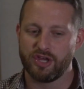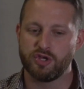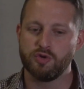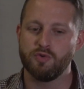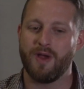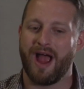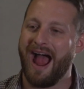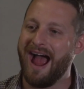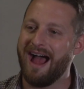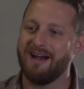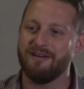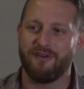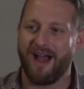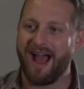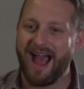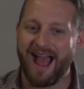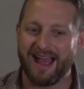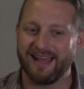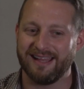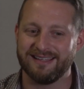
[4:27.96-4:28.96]
You have
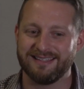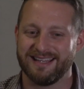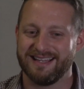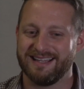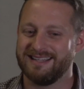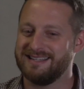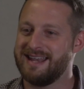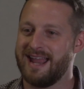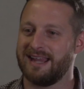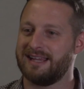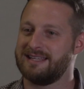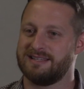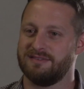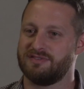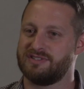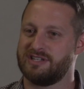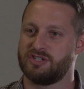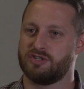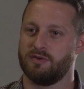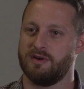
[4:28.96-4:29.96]
had
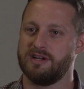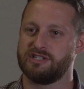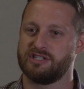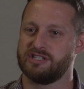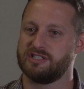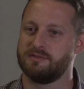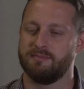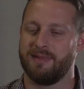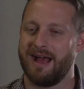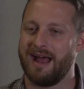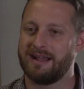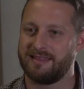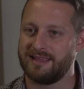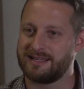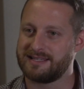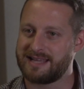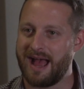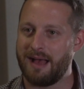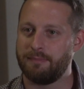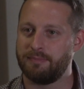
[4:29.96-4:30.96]
negative situations and bad
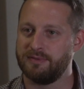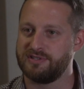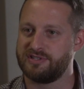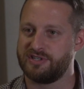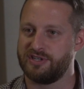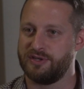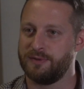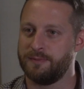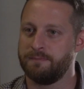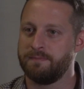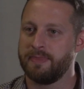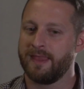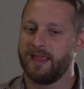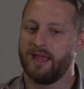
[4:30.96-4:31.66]
things happen to you.